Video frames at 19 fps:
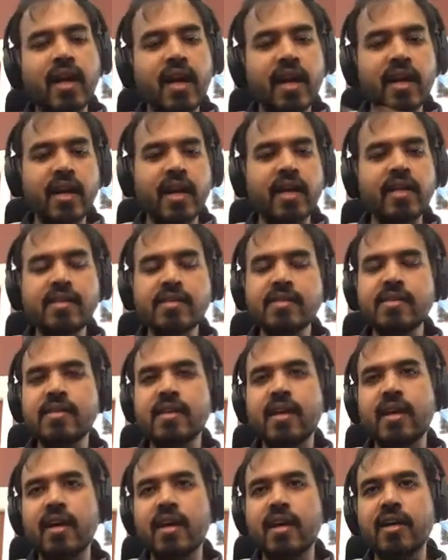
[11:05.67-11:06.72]
And hence
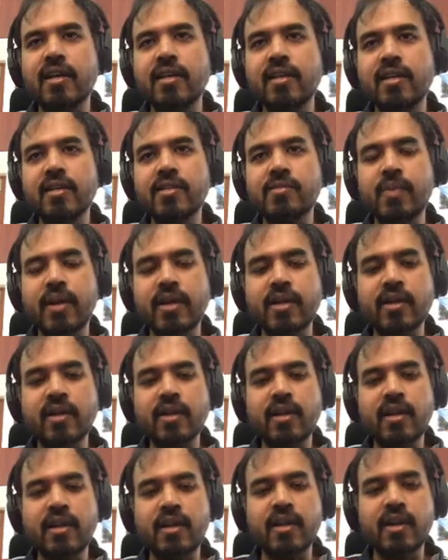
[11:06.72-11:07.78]
this
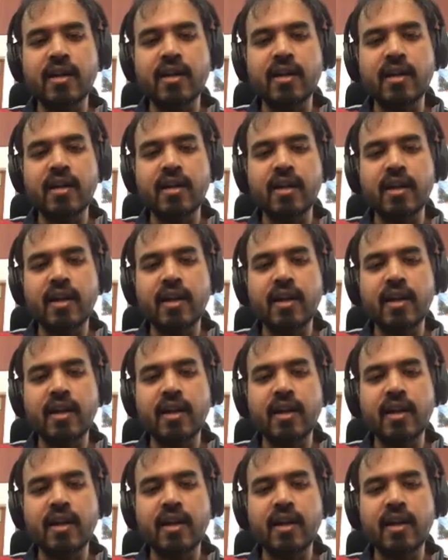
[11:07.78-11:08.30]
particular